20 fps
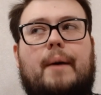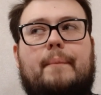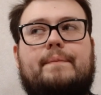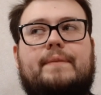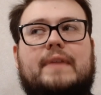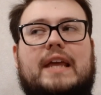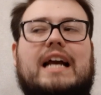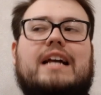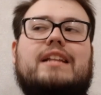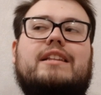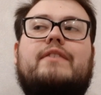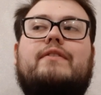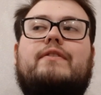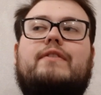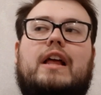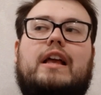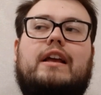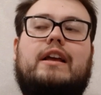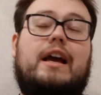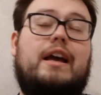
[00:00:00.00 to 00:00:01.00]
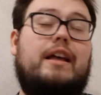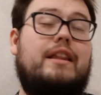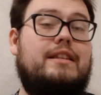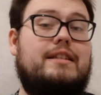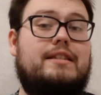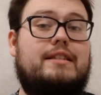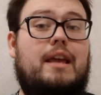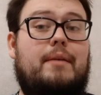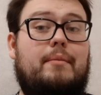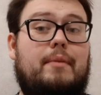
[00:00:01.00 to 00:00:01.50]
They kind of like had the
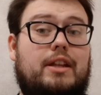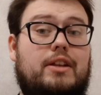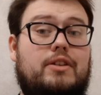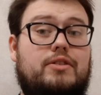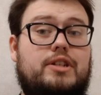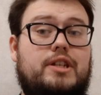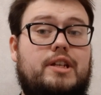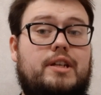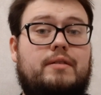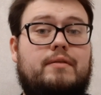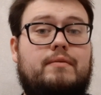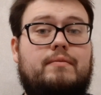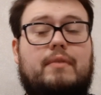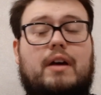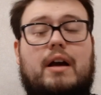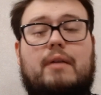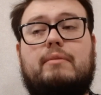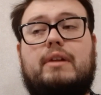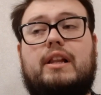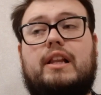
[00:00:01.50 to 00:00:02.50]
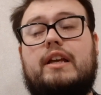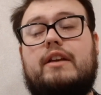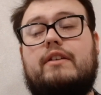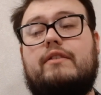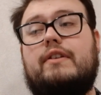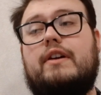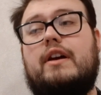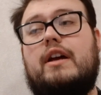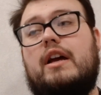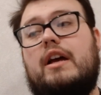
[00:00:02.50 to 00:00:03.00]
same energy, I
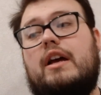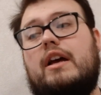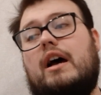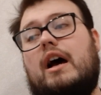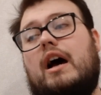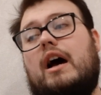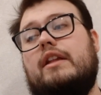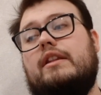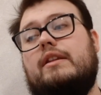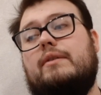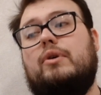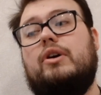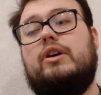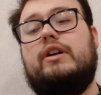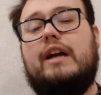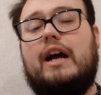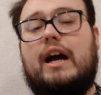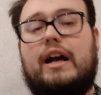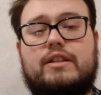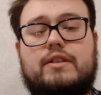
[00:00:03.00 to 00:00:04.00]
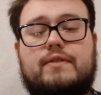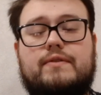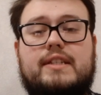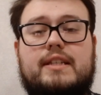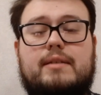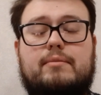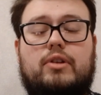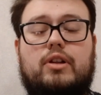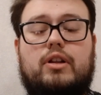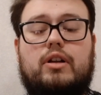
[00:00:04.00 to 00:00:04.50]
believe. They were kind of
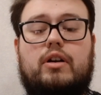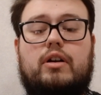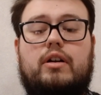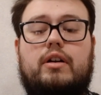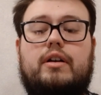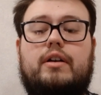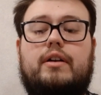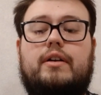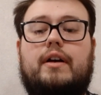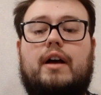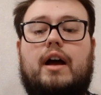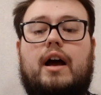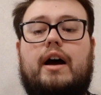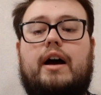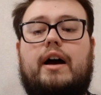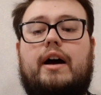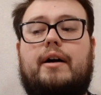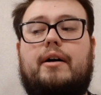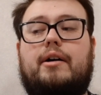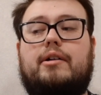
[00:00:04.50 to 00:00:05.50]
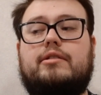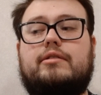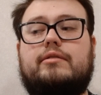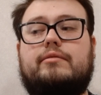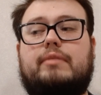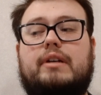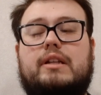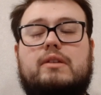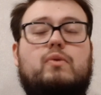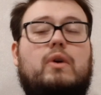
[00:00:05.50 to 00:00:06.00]
similar,
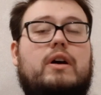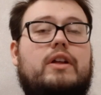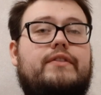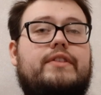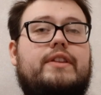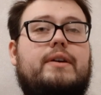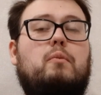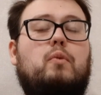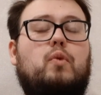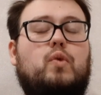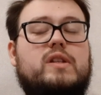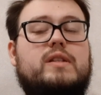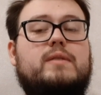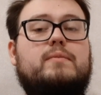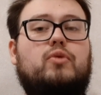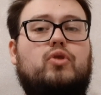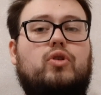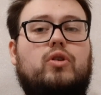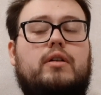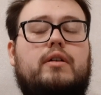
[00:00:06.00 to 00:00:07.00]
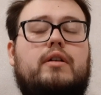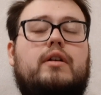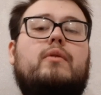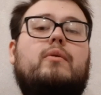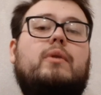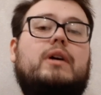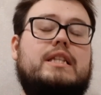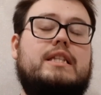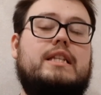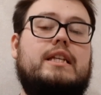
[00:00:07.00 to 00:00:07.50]
but one of them was more,
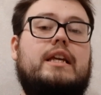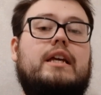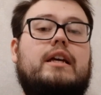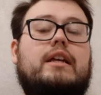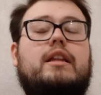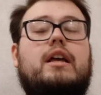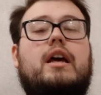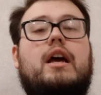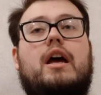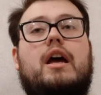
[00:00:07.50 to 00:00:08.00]
once again,